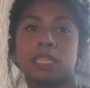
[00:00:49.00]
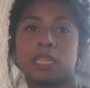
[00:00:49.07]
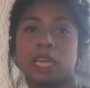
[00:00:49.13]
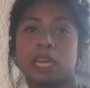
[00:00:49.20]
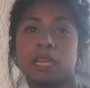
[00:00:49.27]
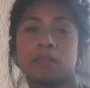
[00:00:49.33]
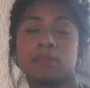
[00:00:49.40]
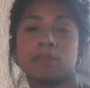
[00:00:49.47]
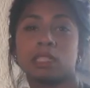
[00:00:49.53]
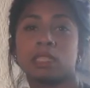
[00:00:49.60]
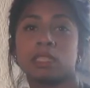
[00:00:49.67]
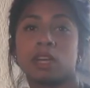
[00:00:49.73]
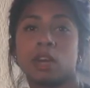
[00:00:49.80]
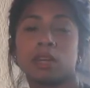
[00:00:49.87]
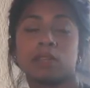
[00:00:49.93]
yeah,
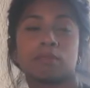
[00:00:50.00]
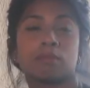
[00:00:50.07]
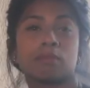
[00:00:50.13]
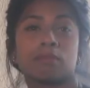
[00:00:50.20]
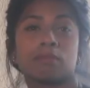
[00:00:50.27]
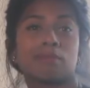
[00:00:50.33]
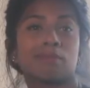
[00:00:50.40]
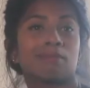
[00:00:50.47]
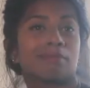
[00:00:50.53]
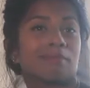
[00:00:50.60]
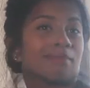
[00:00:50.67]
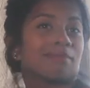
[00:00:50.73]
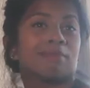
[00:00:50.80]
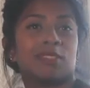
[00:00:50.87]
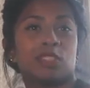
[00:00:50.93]
just art
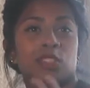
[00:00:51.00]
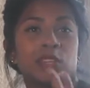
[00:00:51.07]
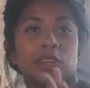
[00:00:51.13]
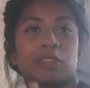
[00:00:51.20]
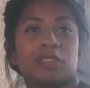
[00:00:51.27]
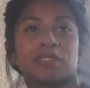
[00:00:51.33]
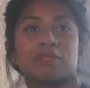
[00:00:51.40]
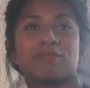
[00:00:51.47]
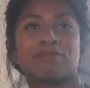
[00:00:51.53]
in general.